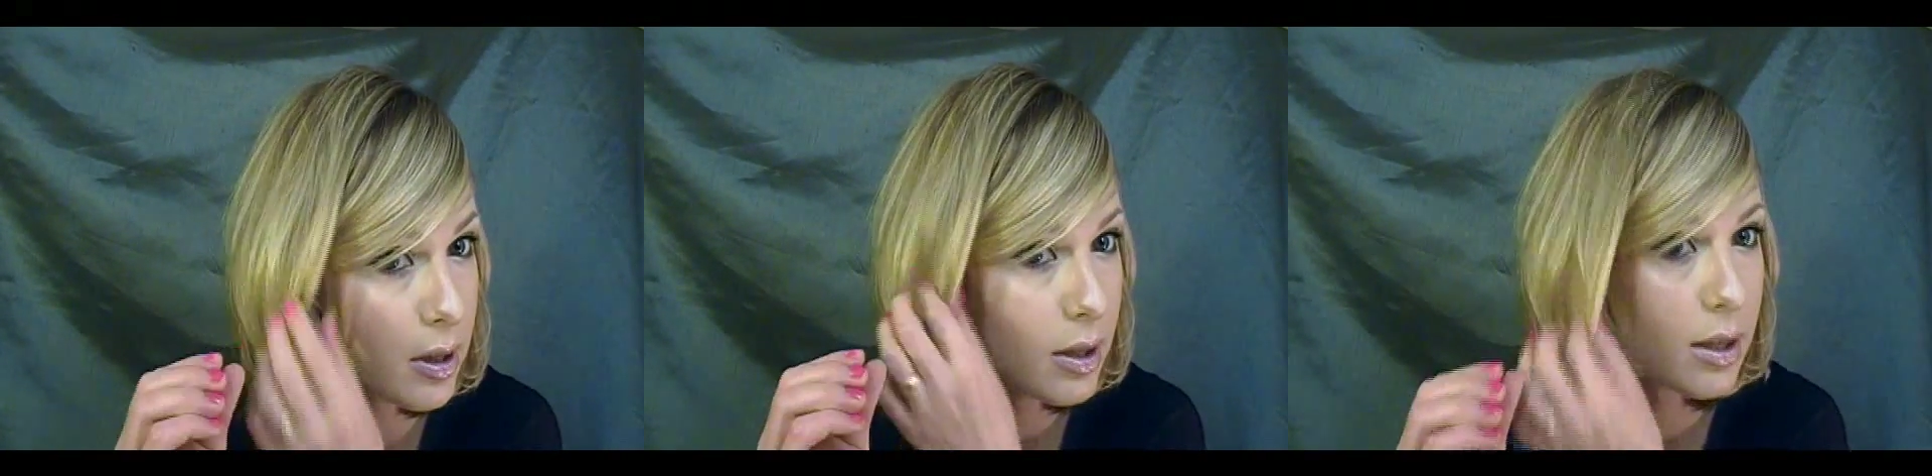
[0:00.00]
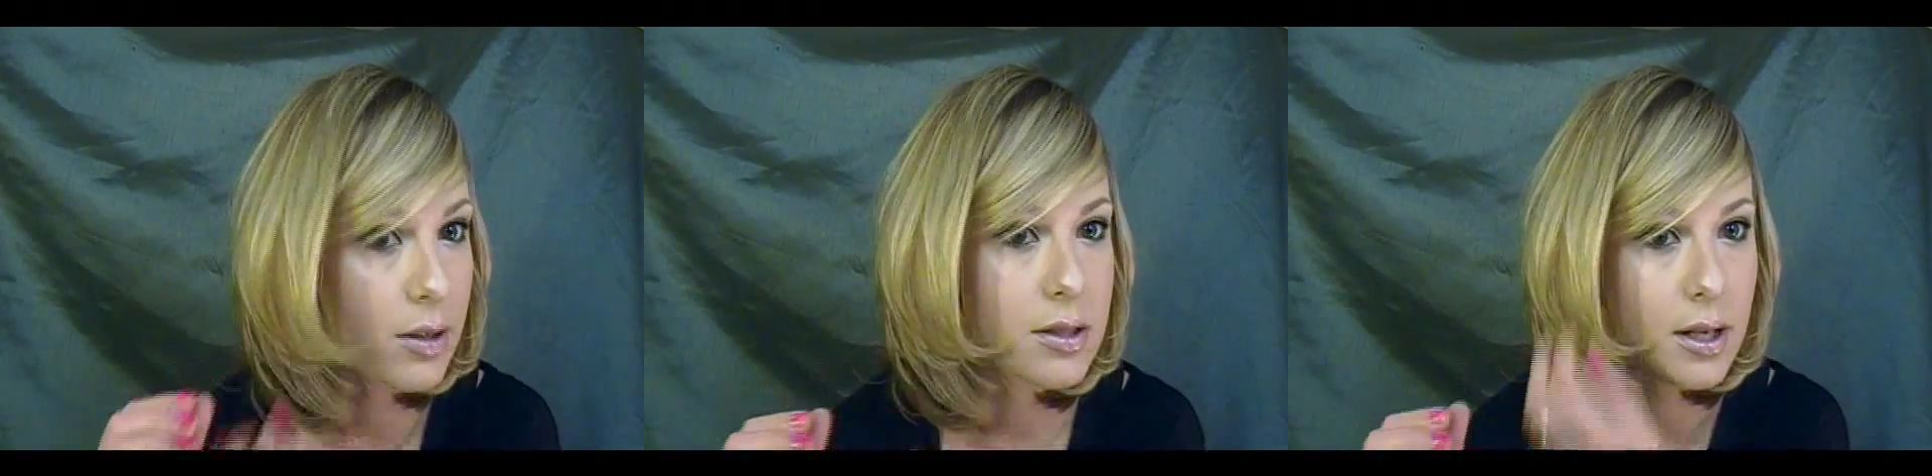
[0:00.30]
by the
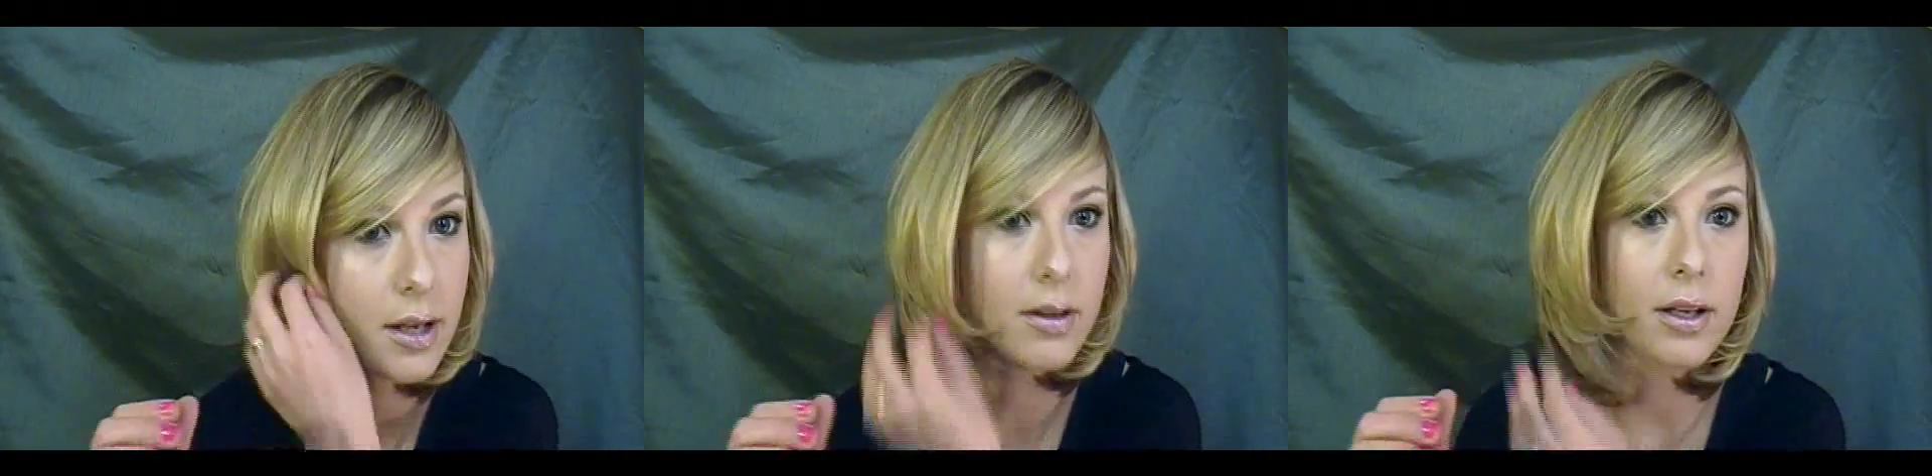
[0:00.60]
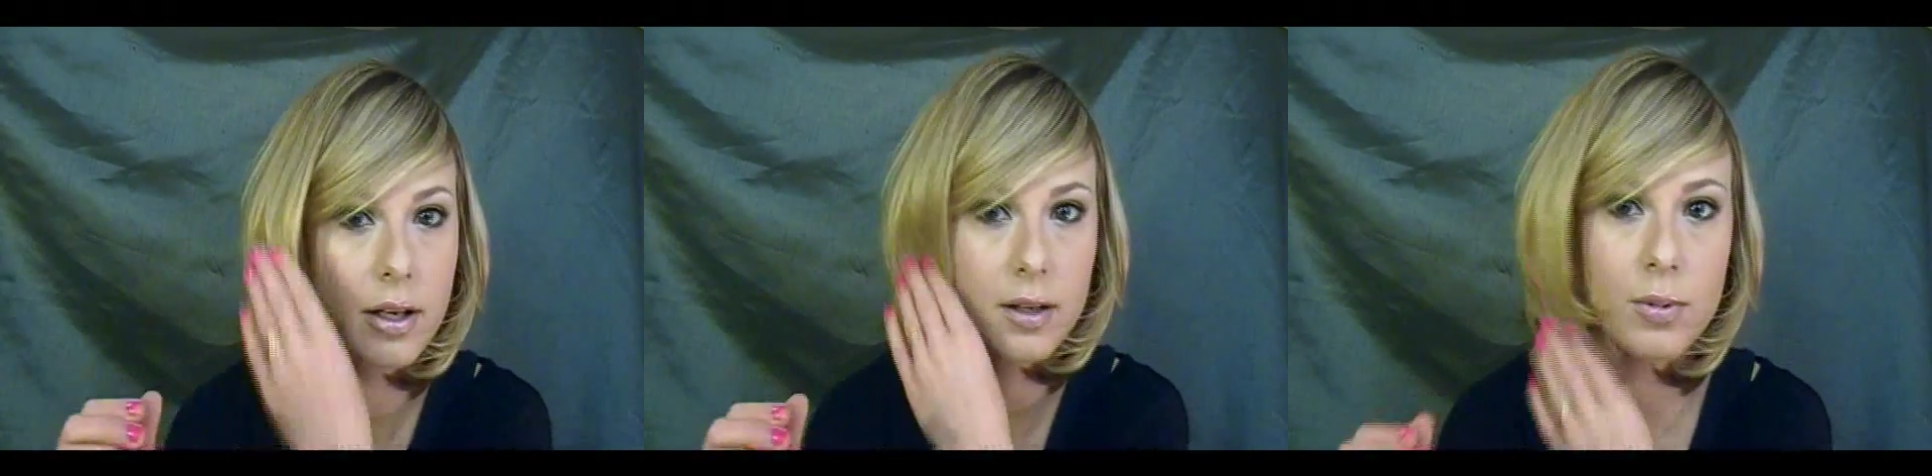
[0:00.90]

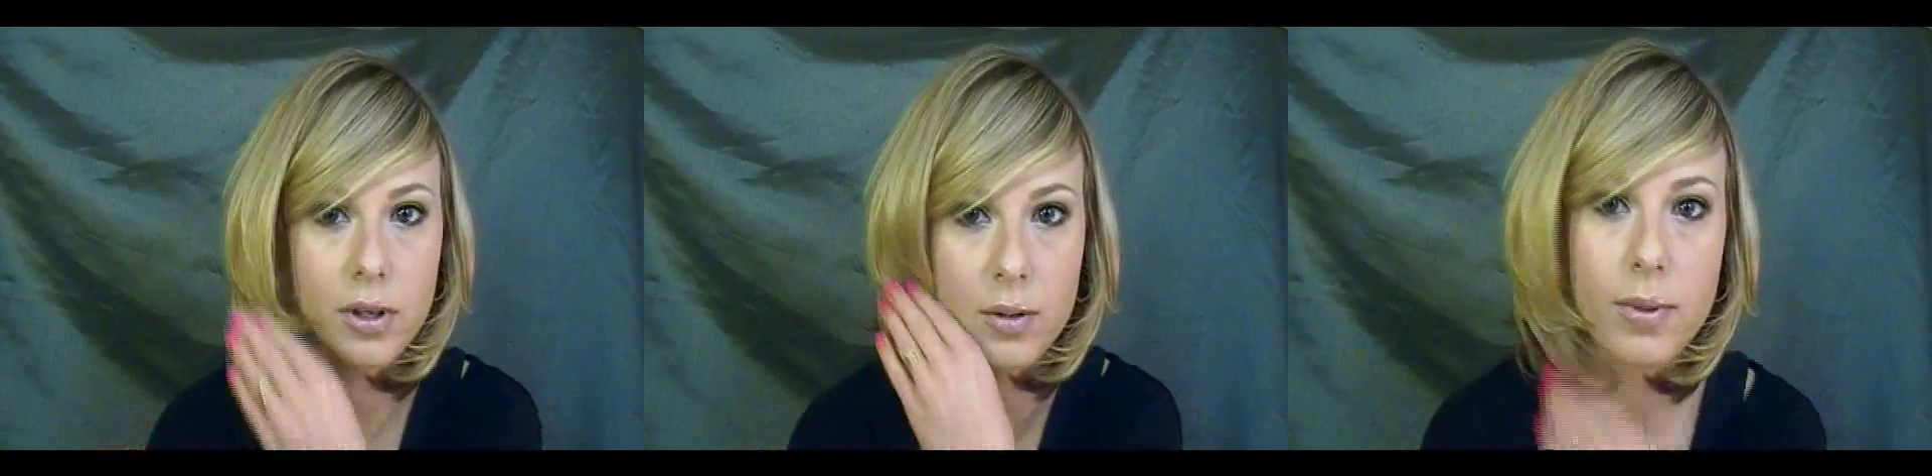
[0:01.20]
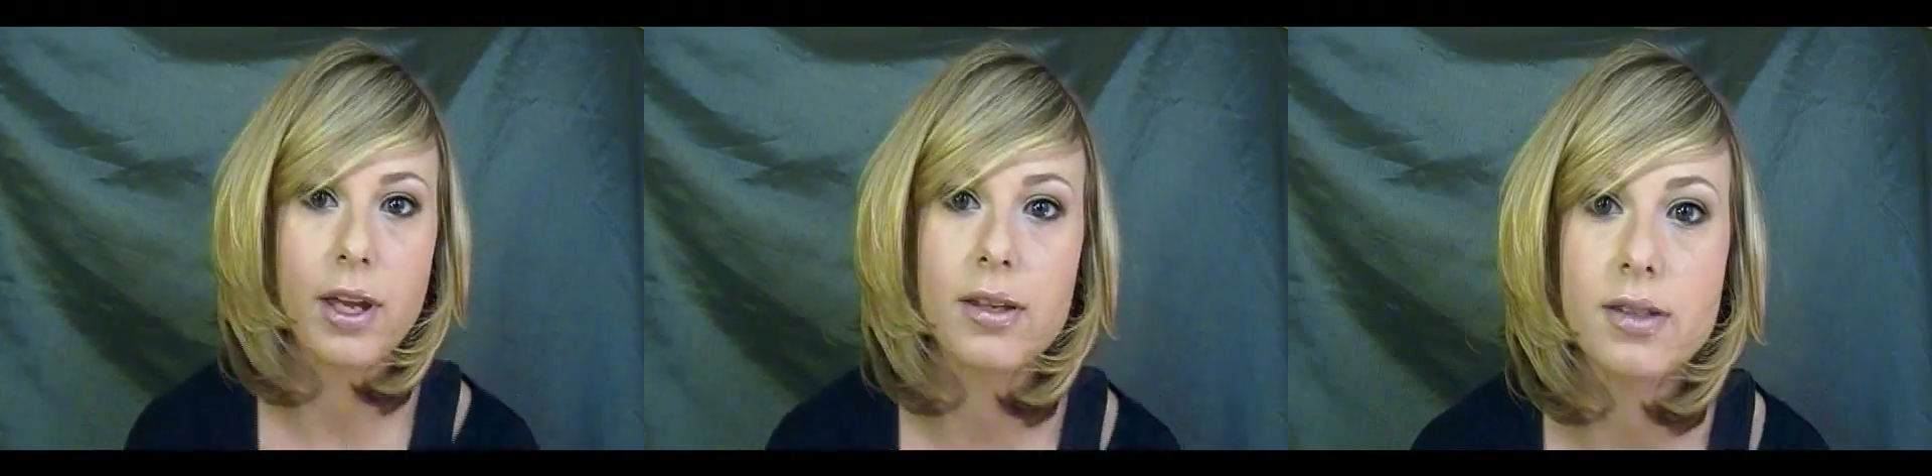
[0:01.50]
hairstyle and kind of put
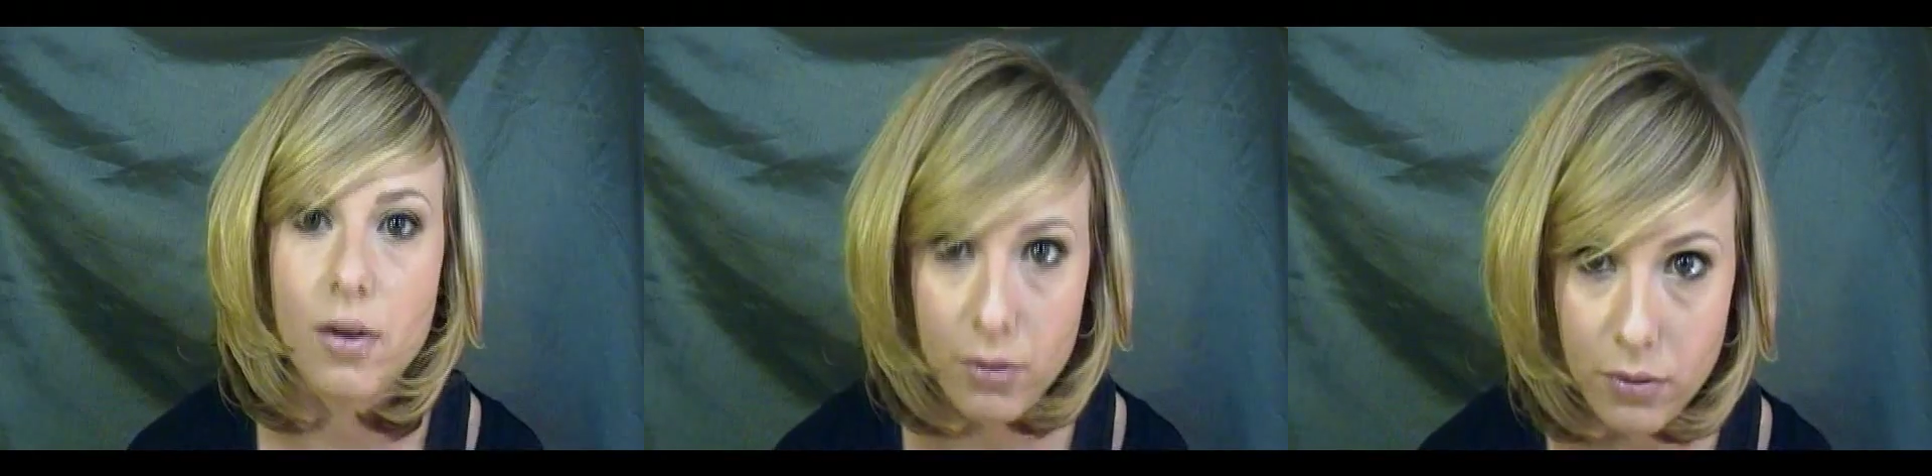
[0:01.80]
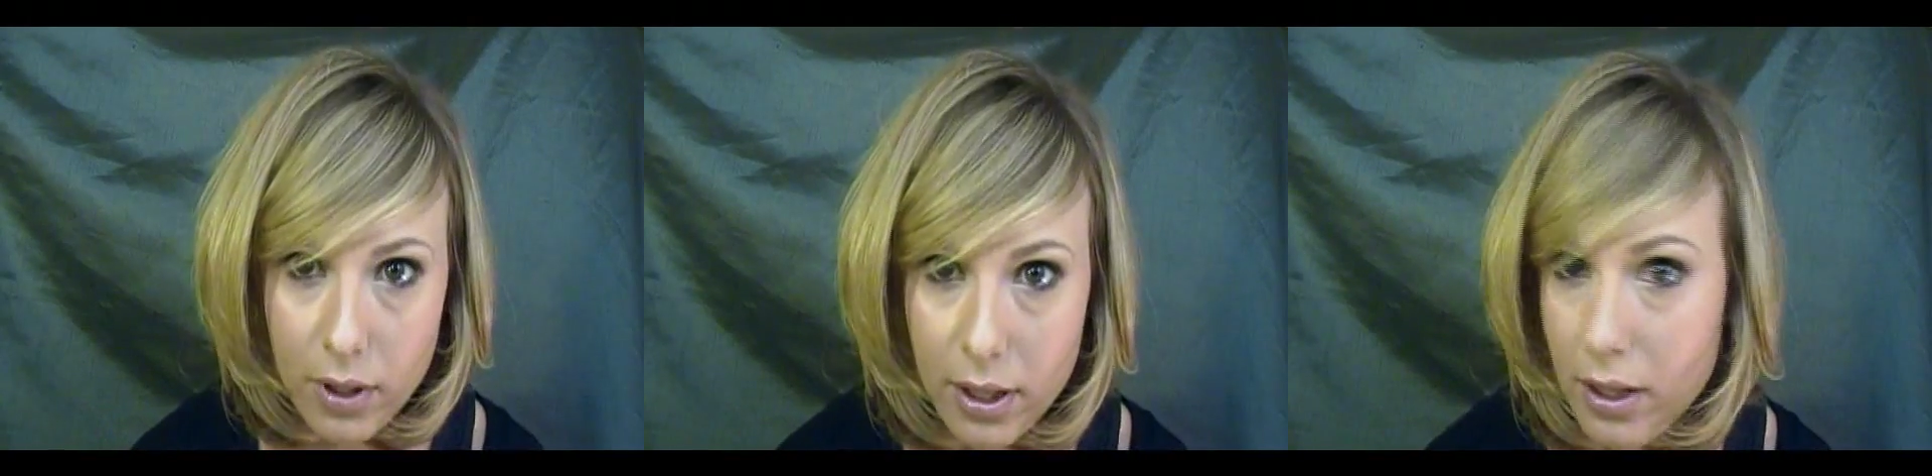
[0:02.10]
your bangs
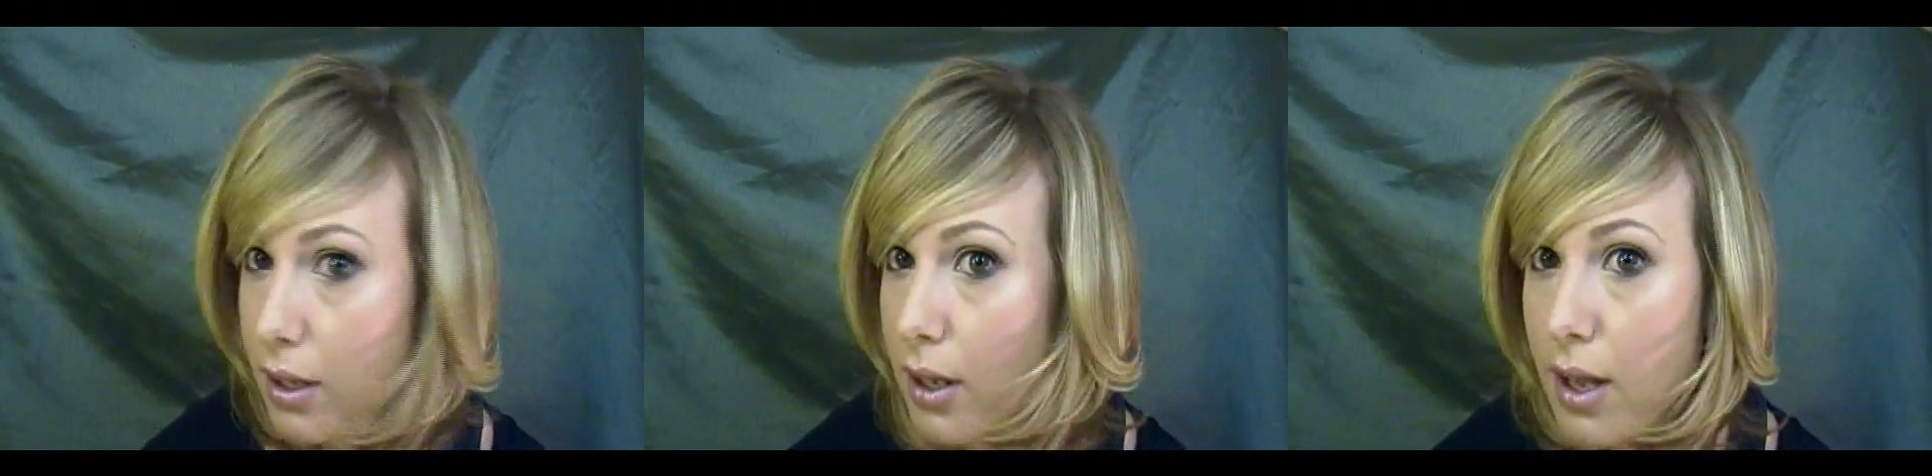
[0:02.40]
over it.